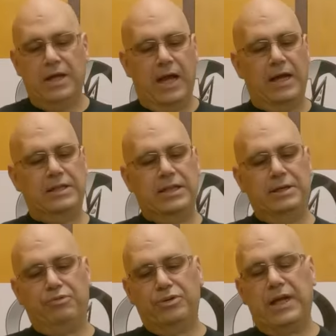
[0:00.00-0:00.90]
and
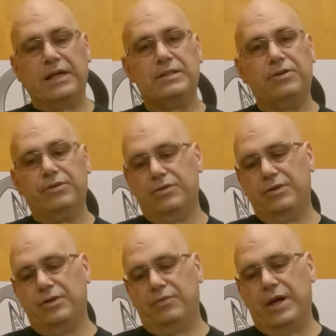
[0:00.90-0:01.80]
the
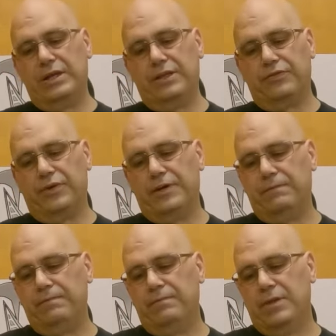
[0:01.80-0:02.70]
protector right in the front.
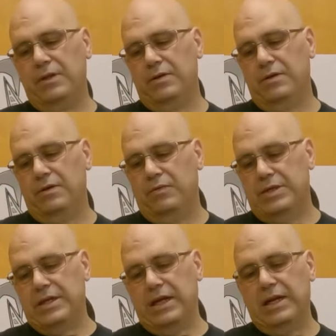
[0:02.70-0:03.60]

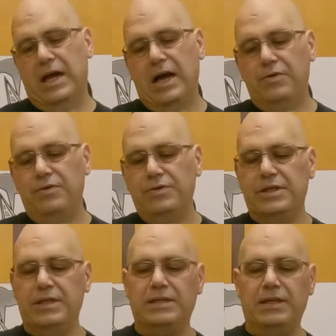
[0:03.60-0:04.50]
Once again, ours
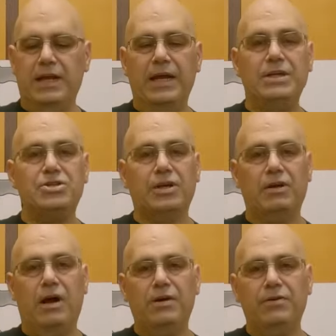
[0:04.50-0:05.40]
is an inch
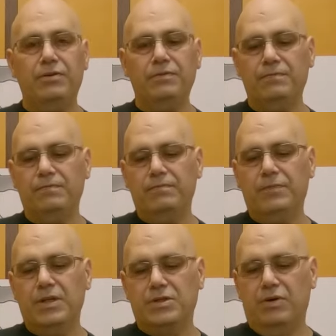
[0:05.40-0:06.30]
longer,
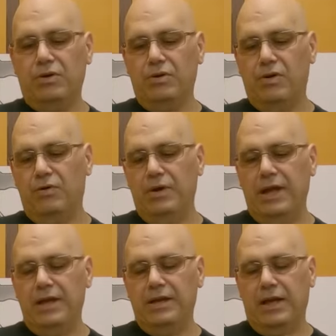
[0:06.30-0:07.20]
so it'll go
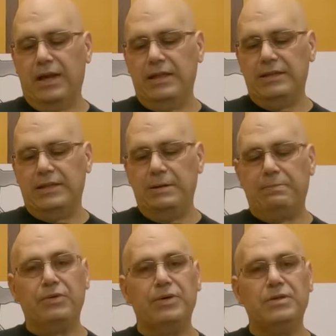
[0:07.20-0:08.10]
in a lot
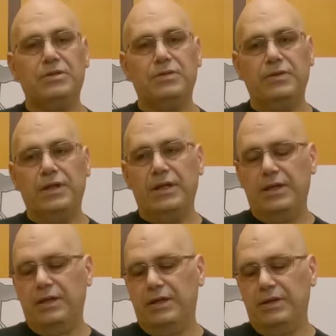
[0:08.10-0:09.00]
deeper into
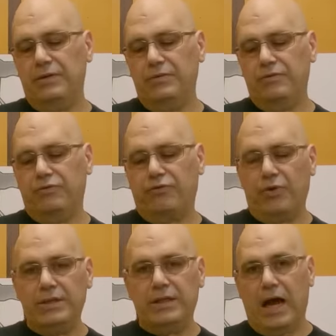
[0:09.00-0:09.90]
the
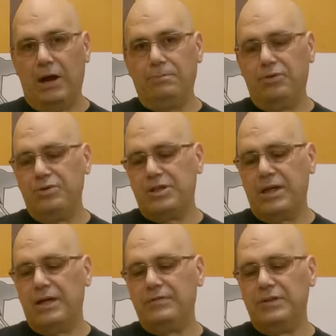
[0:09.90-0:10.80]
front output
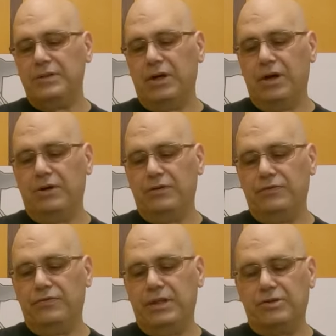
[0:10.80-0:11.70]
shaft
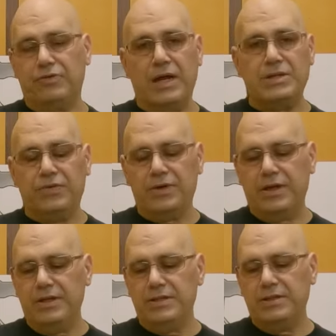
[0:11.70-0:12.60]
of the transfer
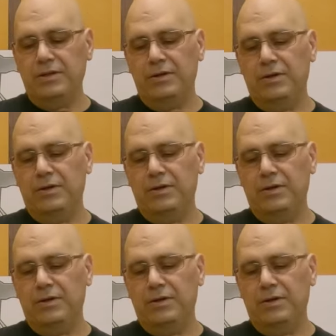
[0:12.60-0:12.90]
case.